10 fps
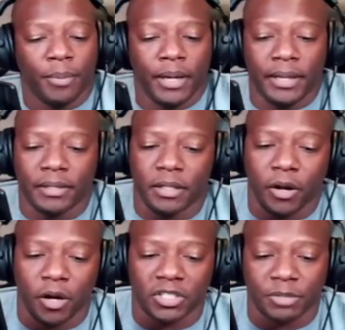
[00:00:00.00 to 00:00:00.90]
But
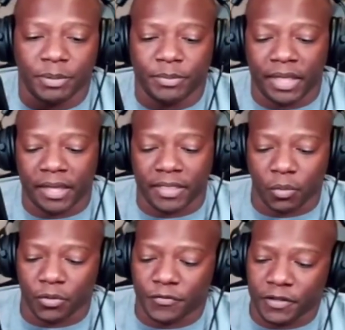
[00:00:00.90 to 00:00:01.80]
there are some people that
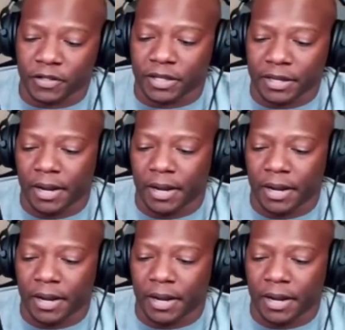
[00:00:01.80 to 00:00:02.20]
were feeling